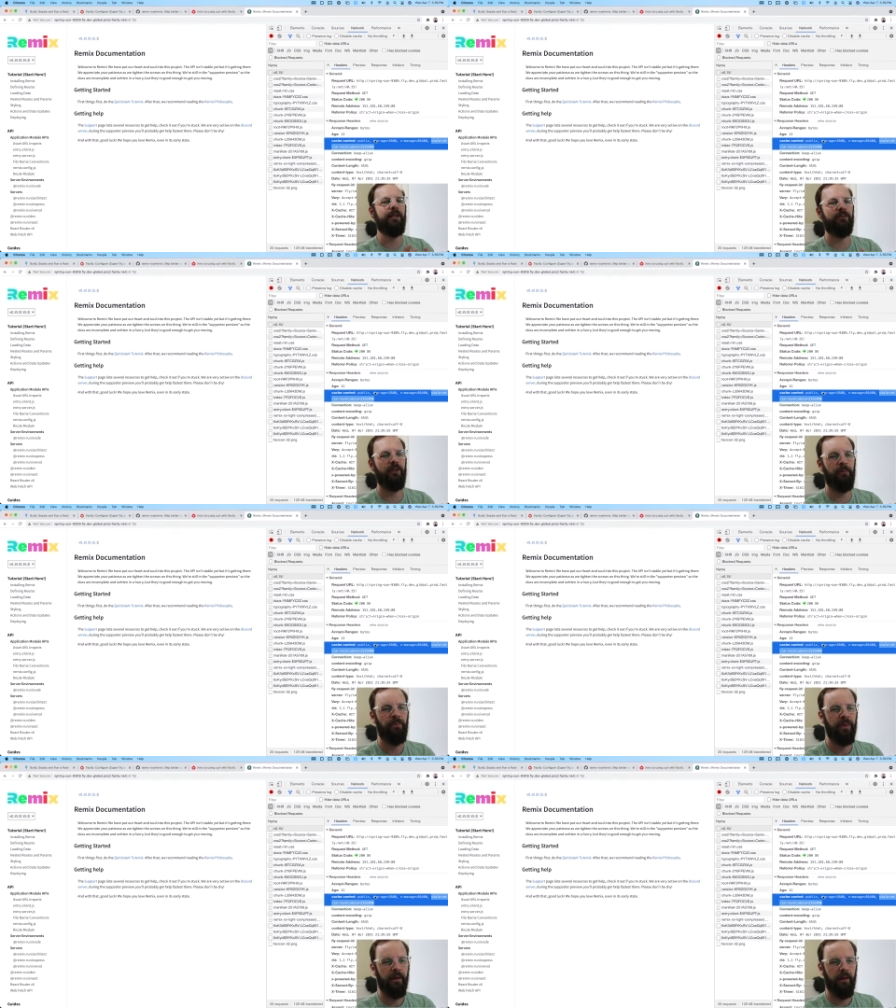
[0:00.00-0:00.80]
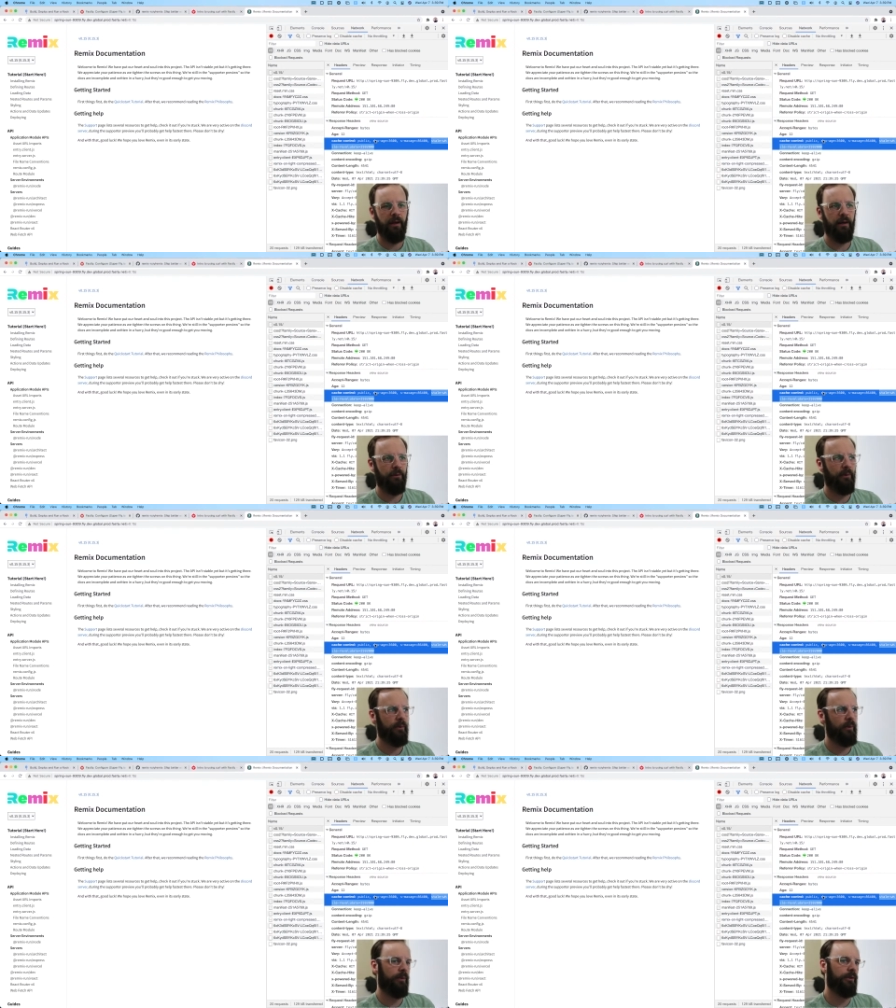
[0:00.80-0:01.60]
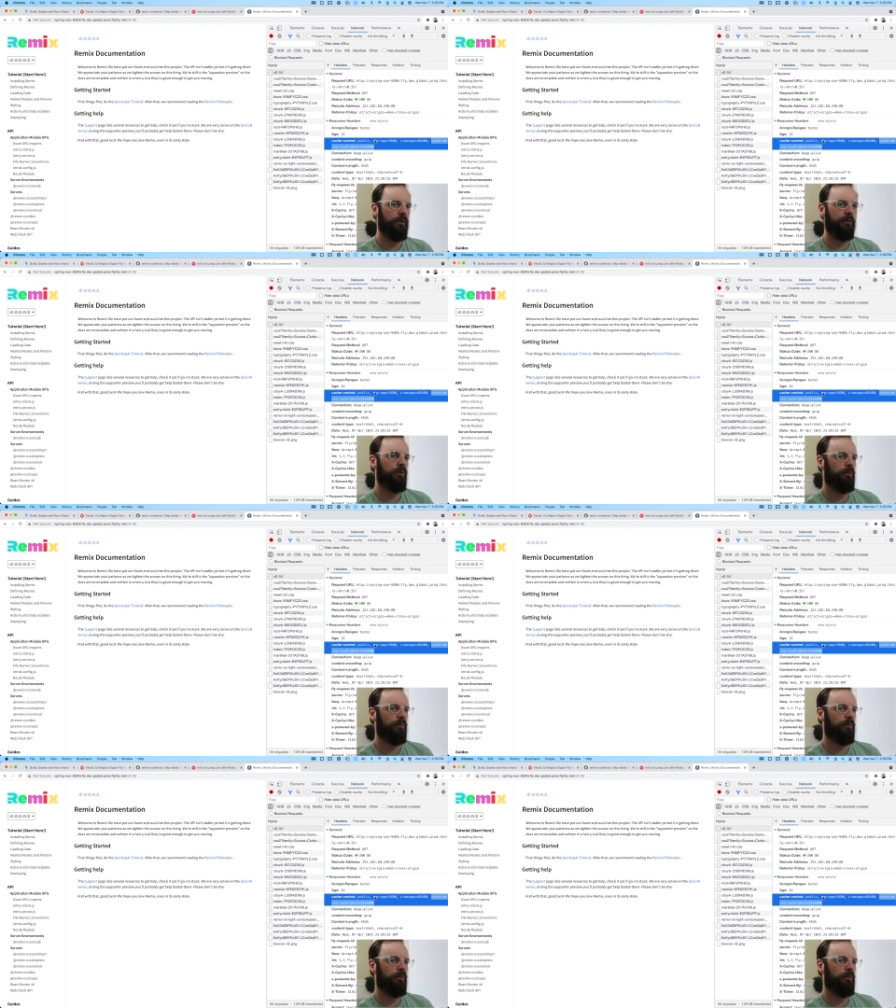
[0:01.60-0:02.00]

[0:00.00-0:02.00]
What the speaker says: So what we will do is we'll